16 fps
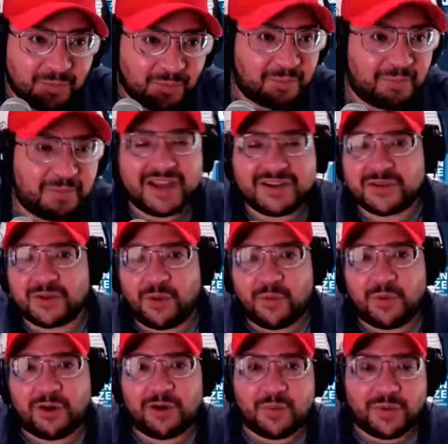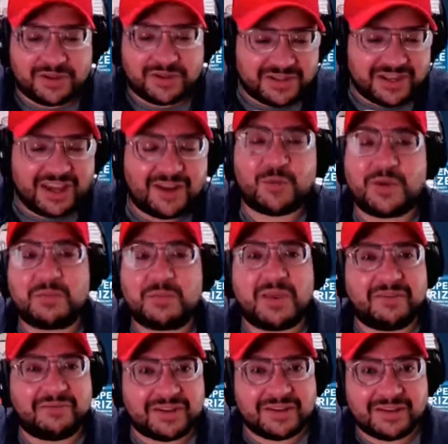magical word once again, we
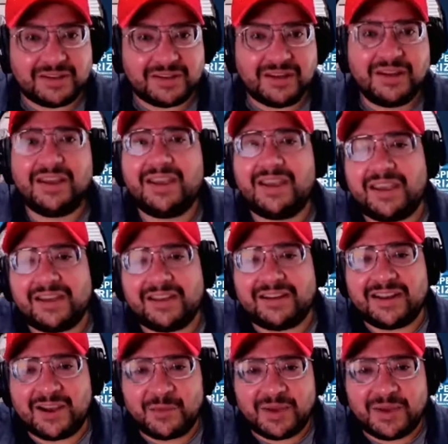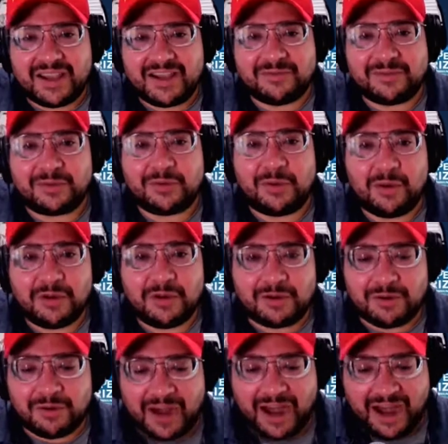pivoted and now we have
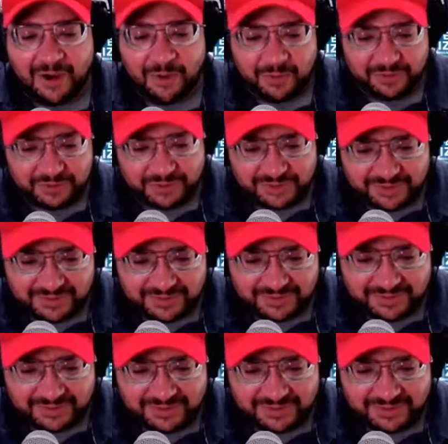longer hours.